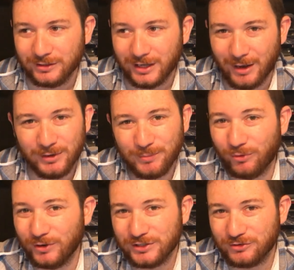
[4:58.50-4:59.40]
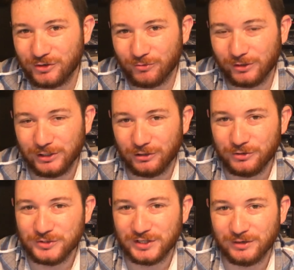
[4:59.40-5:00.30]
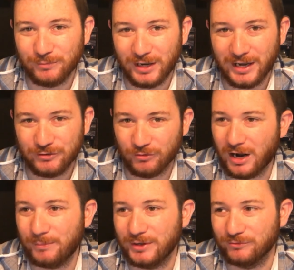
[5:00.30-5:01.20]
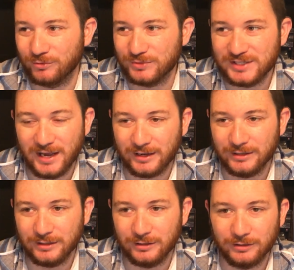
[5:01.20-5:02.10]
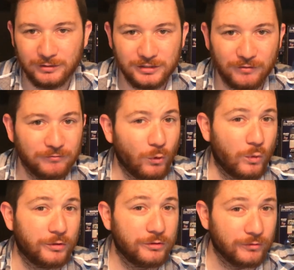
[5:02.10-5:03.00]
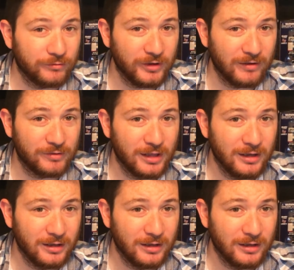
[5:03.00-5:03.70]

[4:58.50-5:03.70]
how many points are you really losing by dropping from second to fourth or fifth?